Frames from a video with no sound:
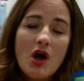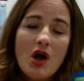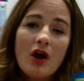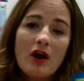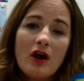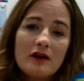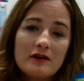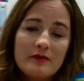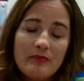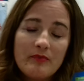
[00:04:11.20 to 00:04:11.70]
It's the
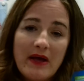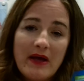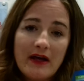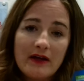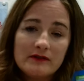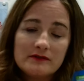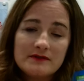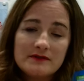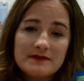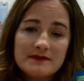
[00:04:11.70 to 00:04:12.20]

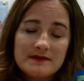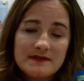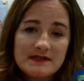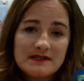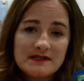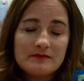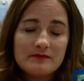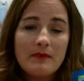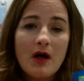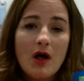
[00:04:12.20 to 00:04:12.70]
hardbound
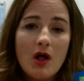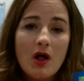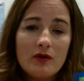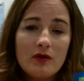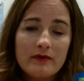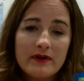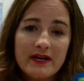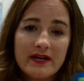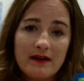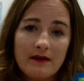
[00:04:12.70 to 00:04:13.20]

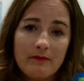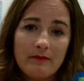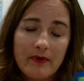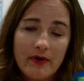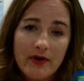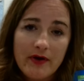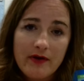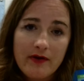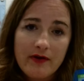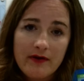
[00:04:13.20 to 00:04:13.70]
small
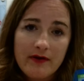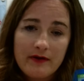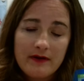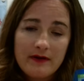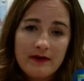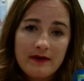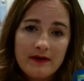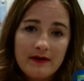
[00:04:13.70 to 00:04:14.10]
reading book.